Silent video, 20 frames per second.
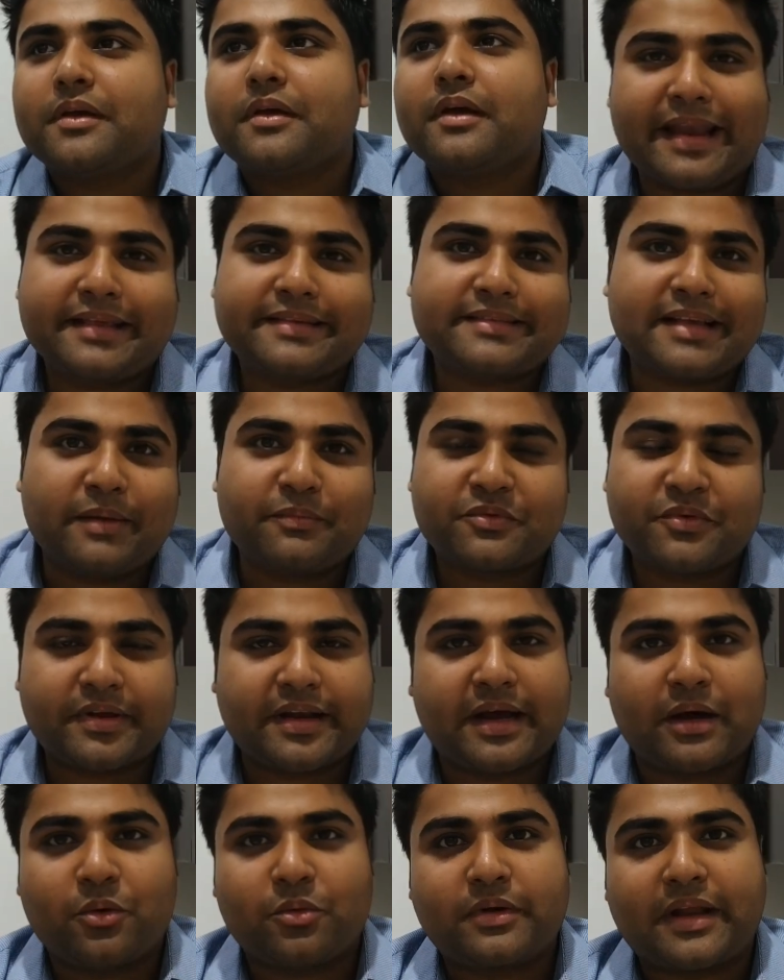And exams
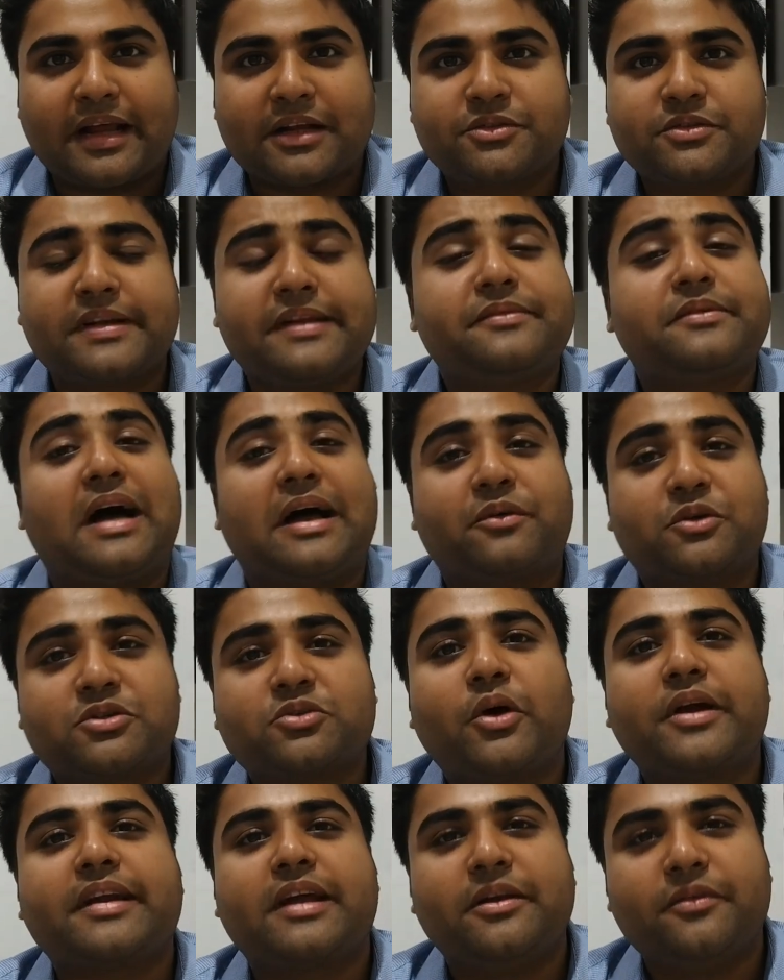were out. Actually, I was
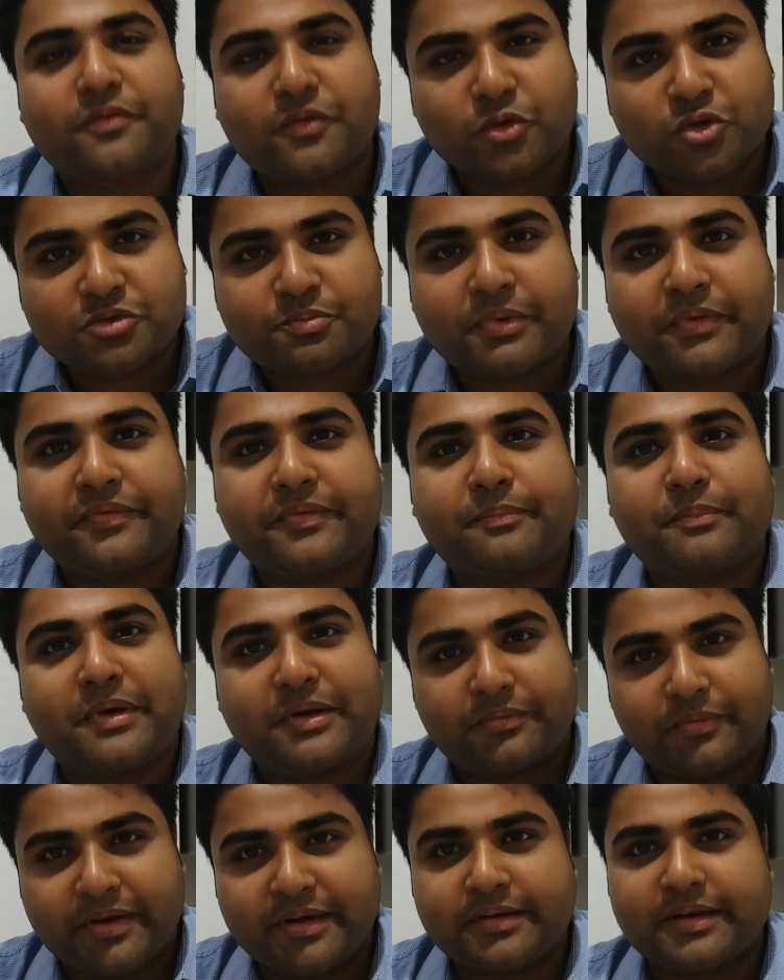quite confused
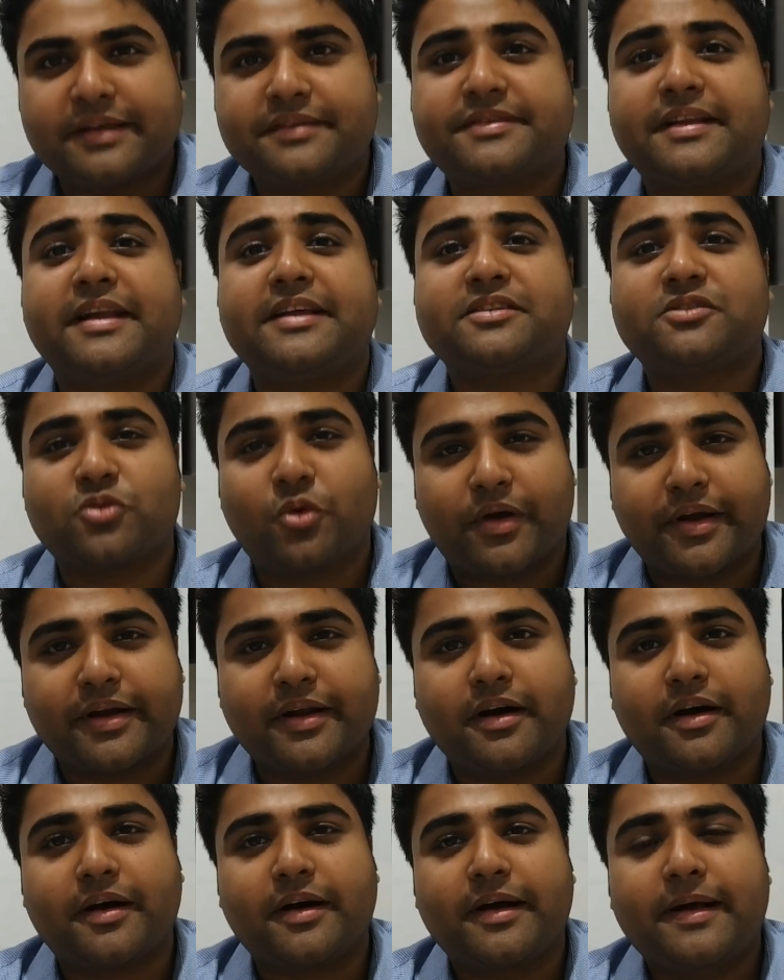between SLS
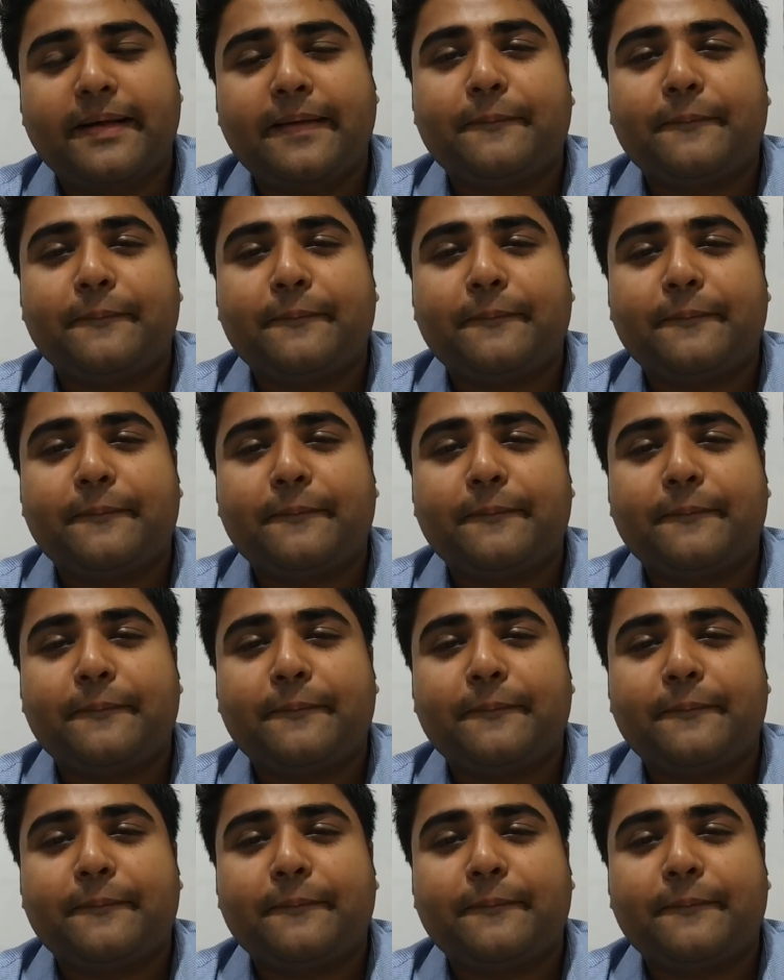Noida